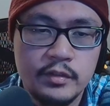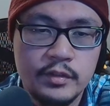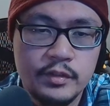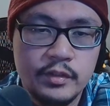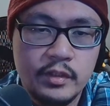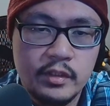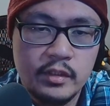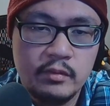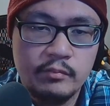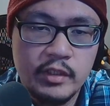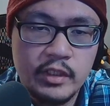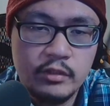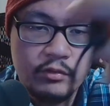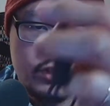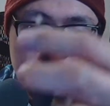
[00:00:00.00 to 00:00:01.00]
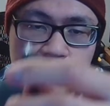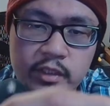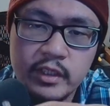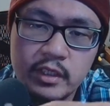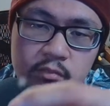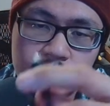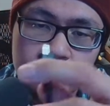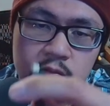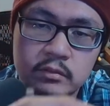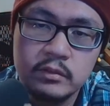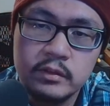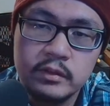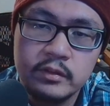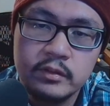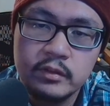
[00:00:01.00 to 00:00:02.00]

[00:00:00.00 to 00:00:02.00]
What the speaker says: this is the mini USB cable.